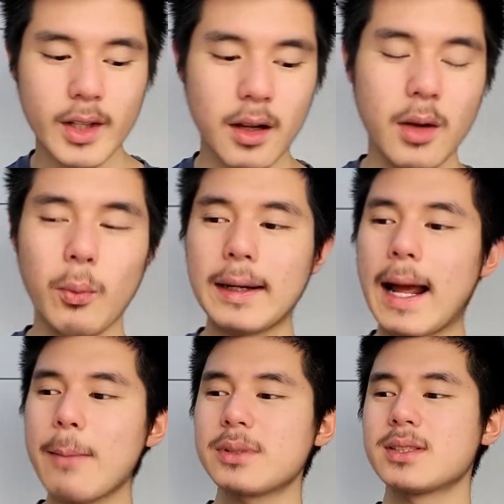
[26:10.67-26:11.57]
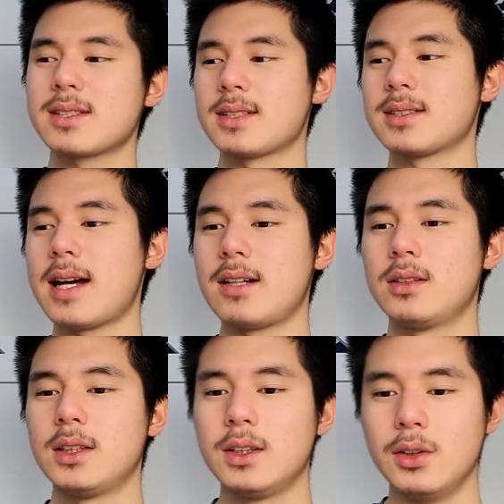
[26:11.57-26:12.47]
And what happens is that
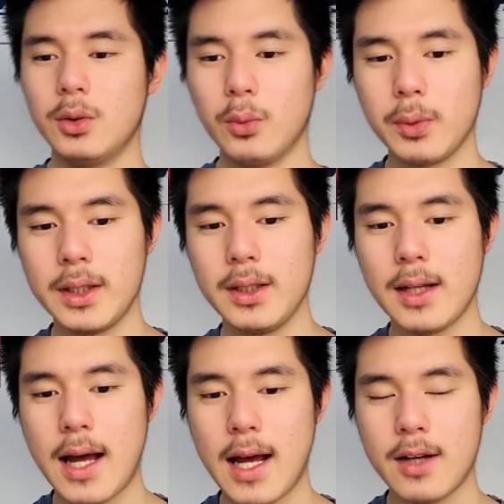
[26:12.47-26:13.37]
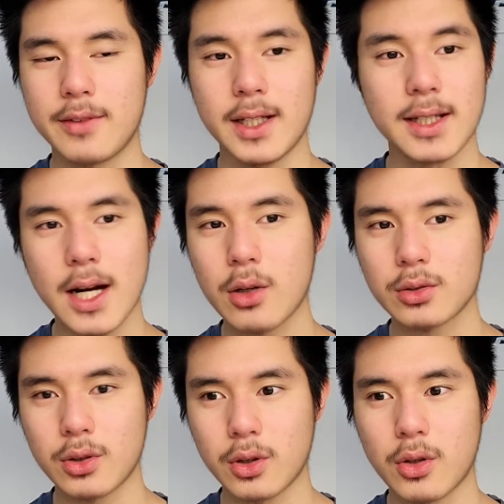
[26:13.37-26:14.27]
we have a
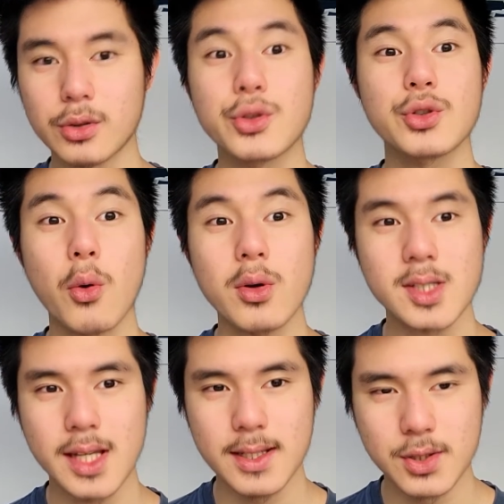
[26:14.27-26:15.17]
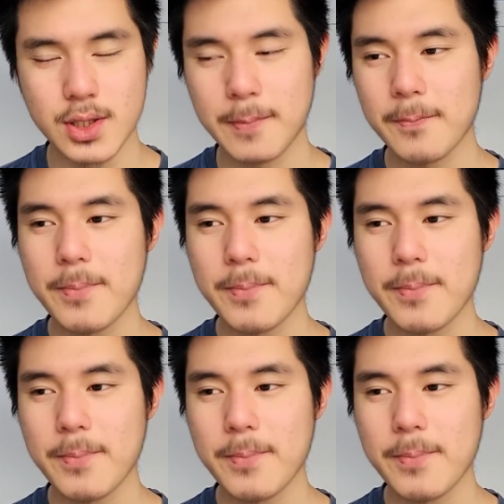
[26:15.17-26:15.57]
character called Soa Seiji,